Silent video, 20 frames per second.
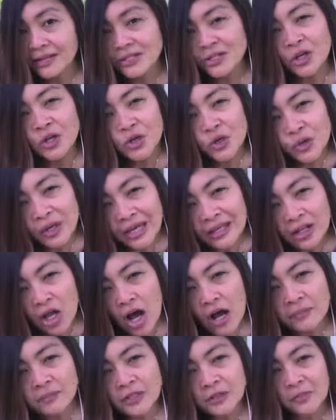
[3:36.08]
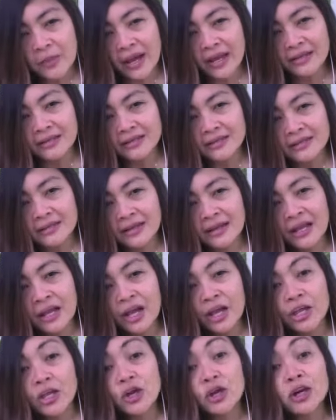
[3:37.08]
so you can optimize
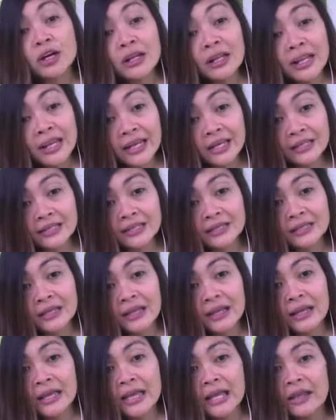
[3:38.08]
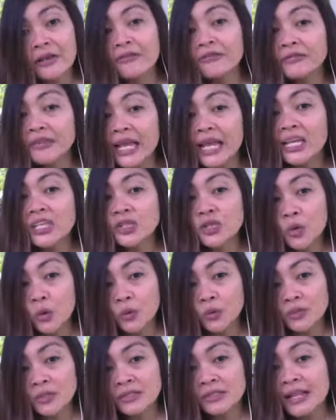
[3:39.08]
your leads if they
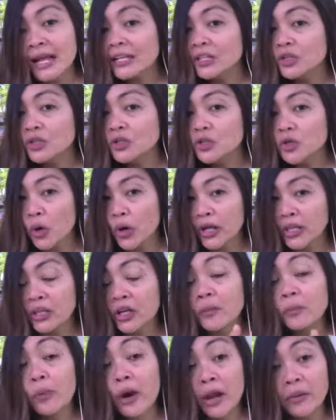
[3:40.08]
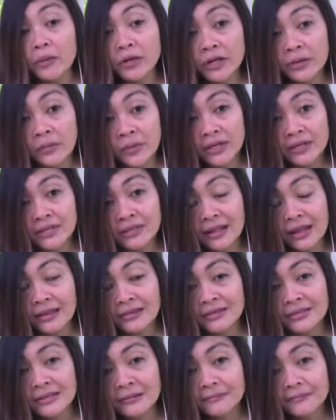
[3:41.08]
chose not to join your primary business.
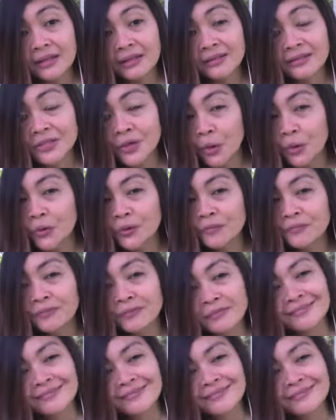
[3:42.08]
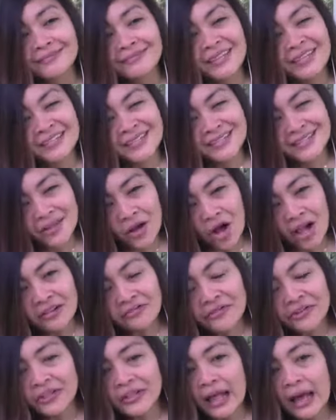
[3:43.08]
So this is all
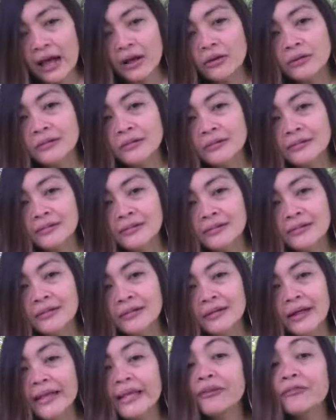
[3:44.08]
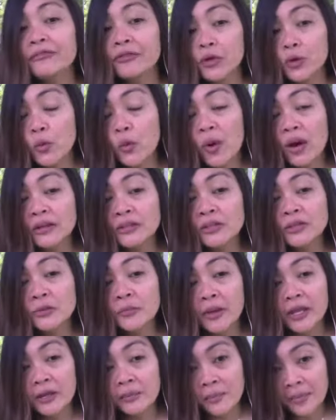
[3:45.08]
for now. If you want to
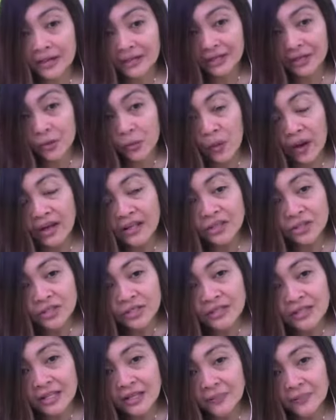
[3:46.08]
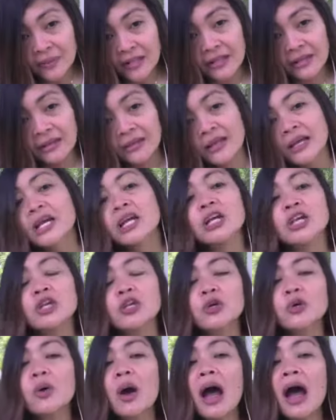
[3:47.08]
make money while you're sleeping,
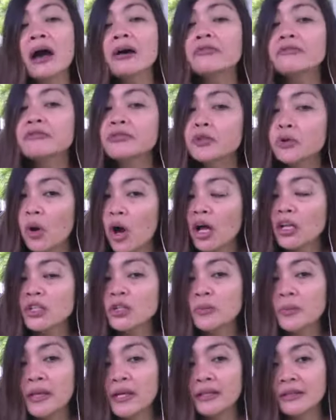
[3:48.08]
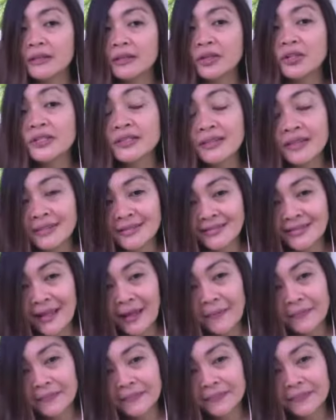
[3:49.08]
you have to automate your system.